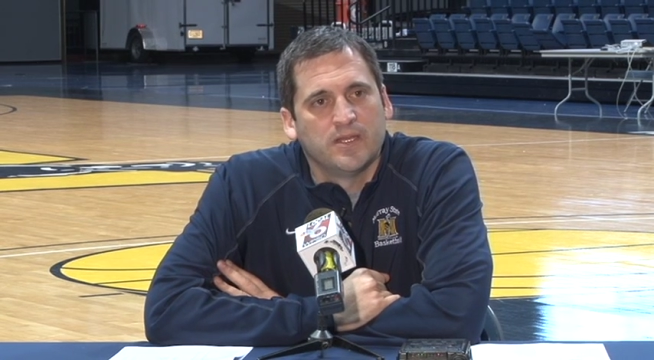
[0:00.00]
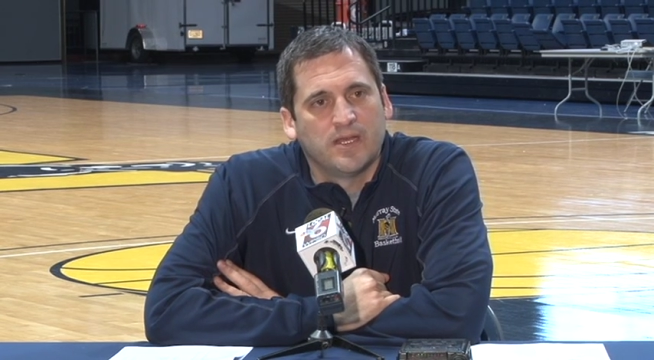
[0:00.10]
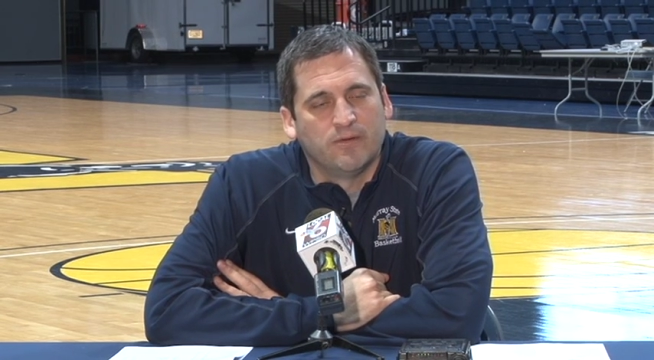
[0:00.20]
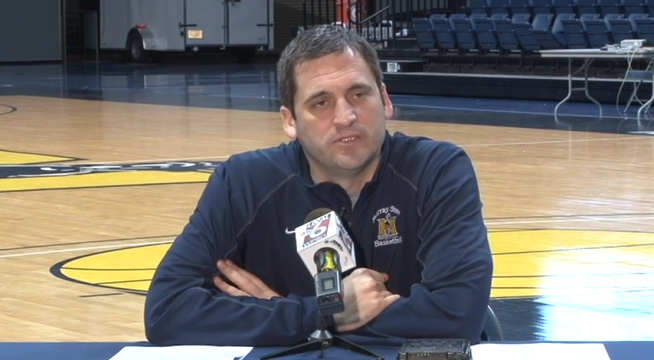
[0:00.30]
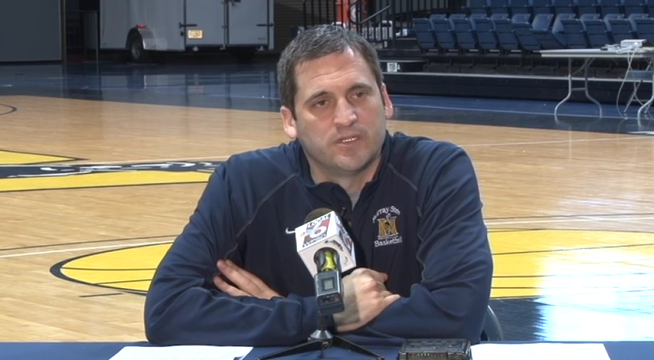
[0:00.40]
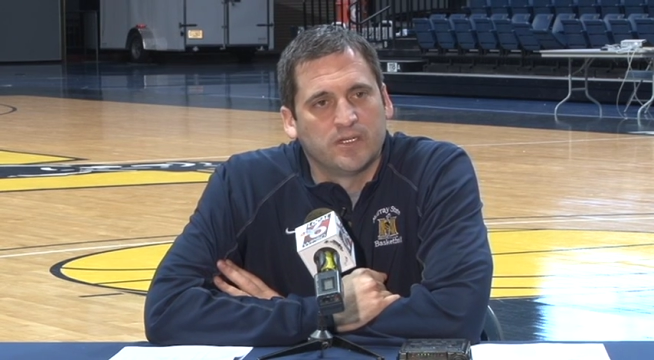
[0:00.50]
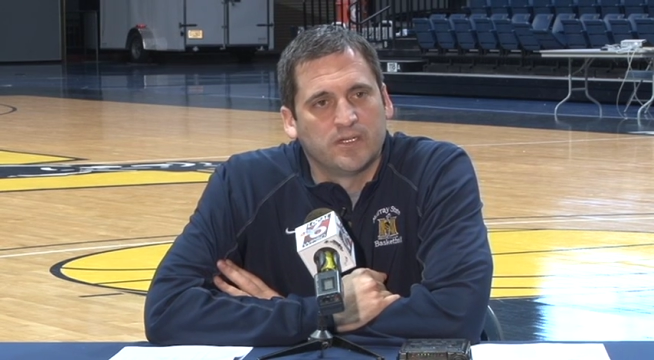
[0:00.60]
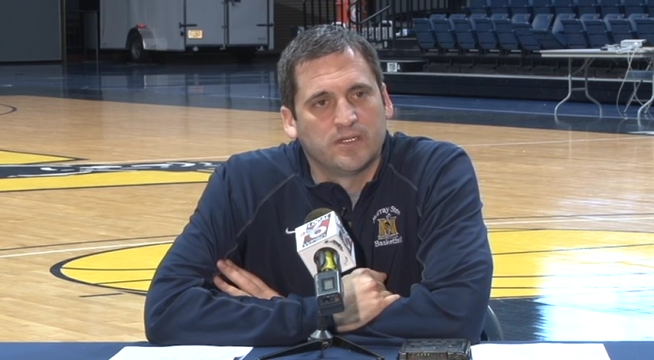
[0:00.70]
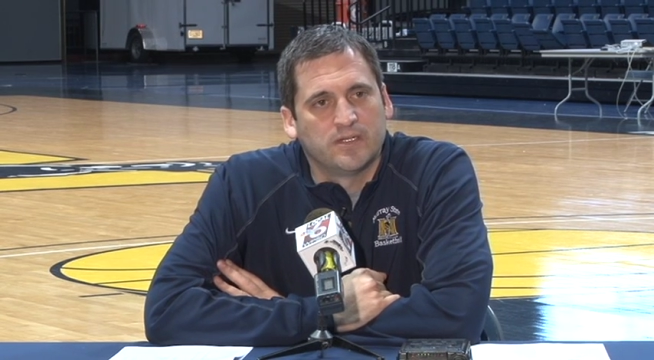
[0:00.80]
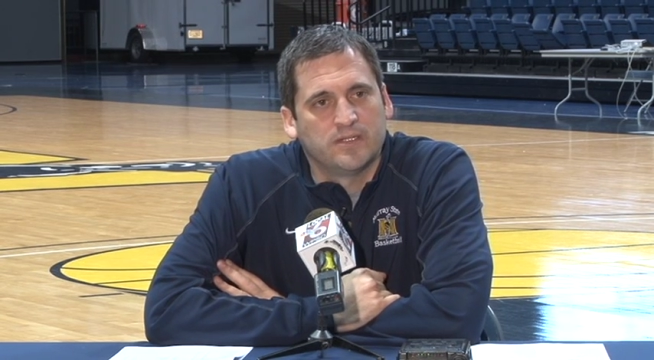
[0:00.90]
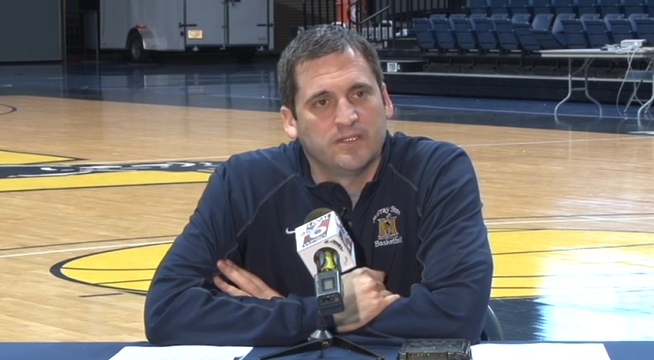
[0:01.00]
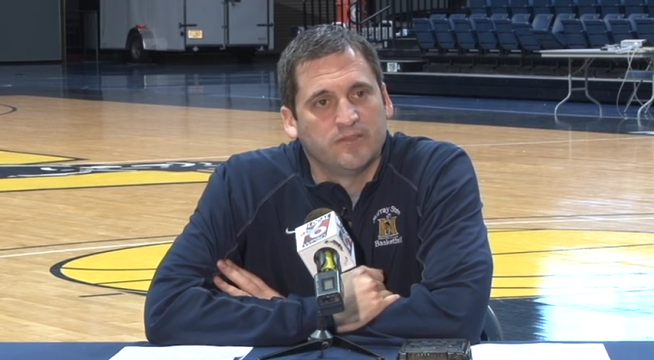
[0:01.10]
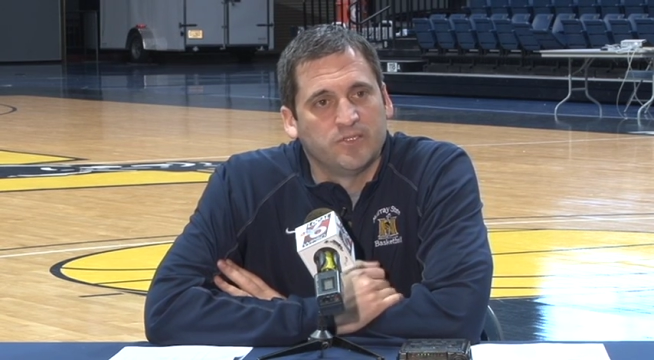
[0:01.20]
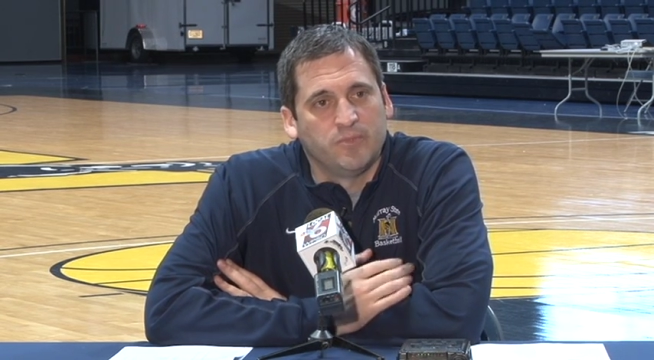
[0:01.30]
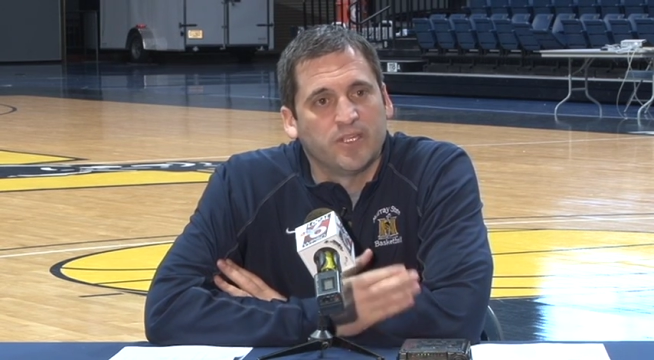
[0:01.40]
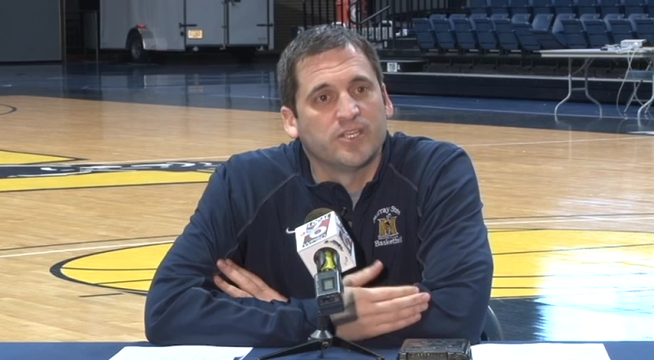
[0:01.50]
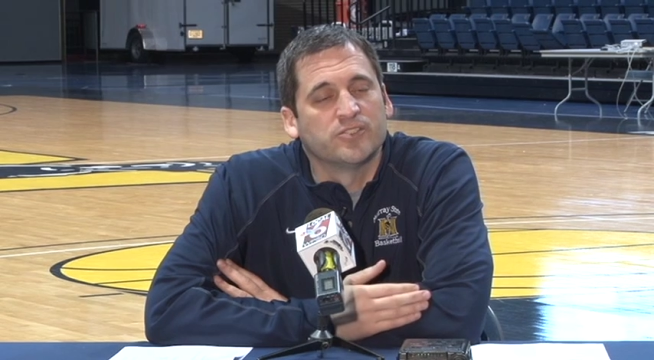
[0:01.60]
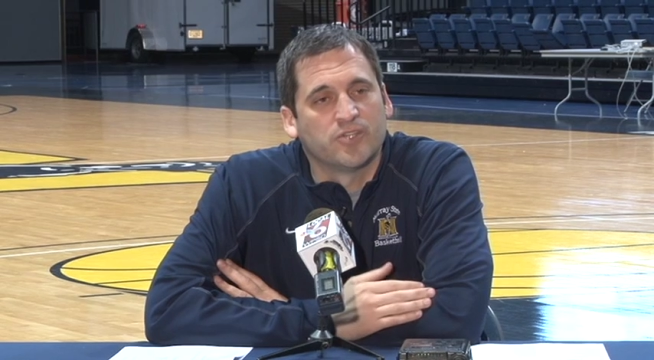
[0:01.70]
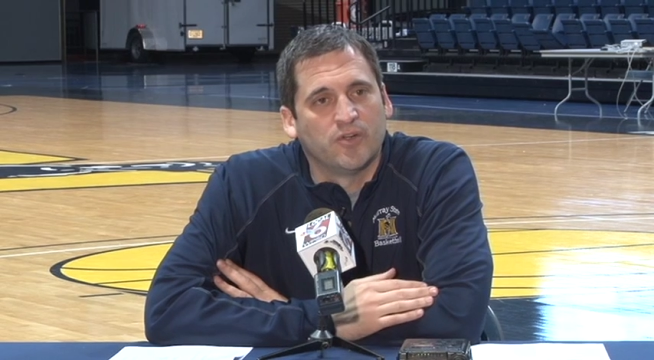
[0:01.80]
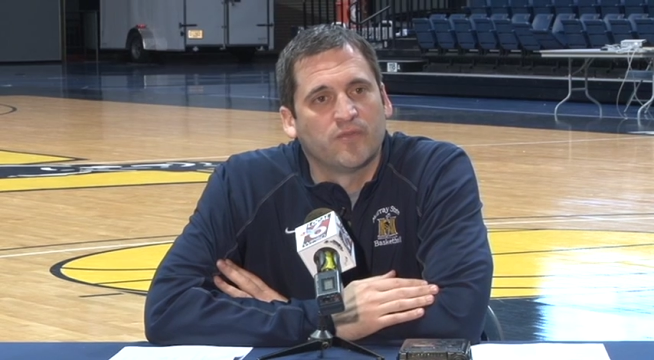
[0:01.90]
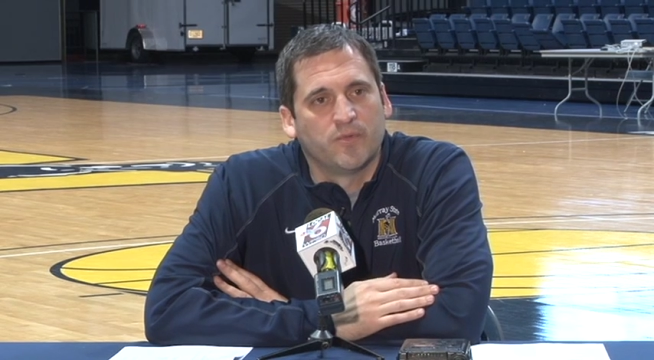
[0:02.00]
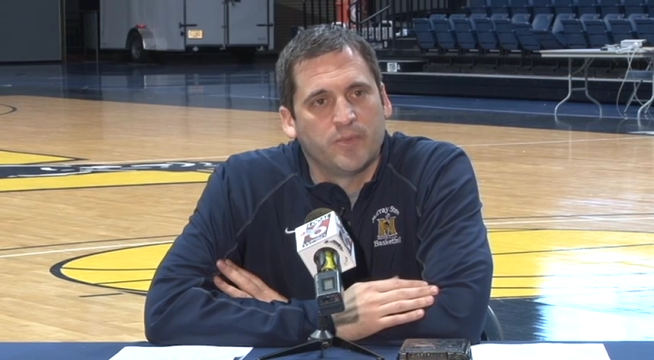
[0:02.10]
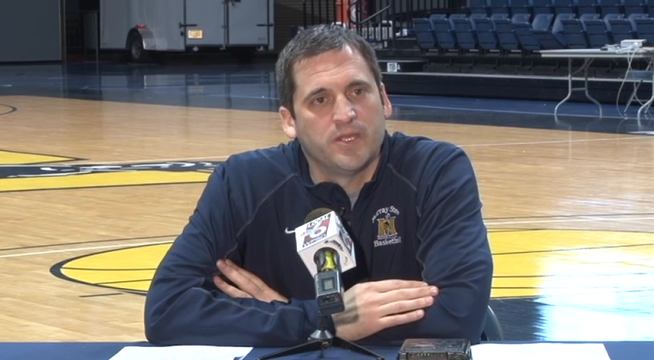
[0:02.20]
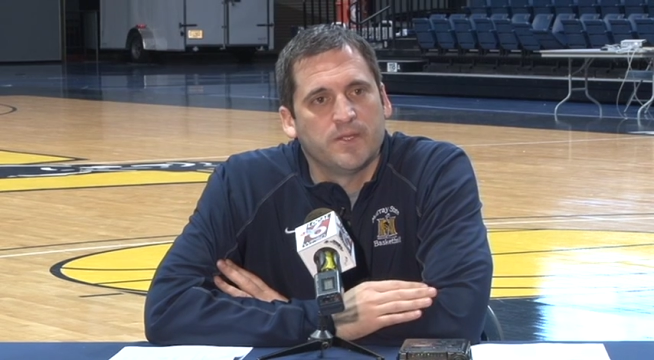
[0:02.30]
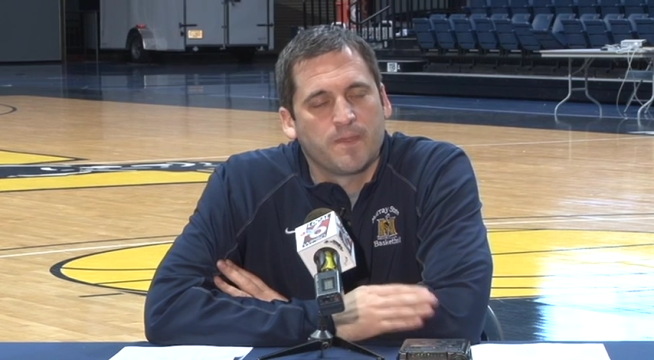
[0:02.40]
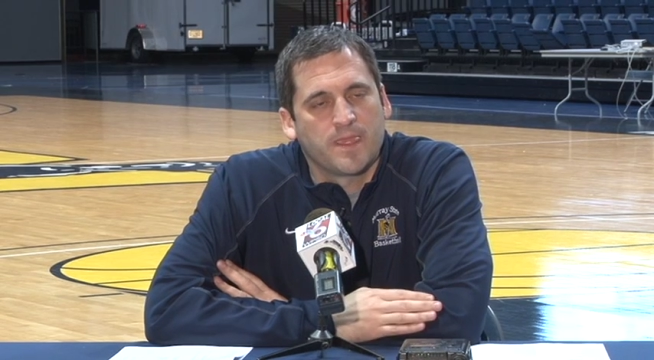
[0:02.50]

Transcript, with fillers: that was a, uh, that was a big concern for Peay.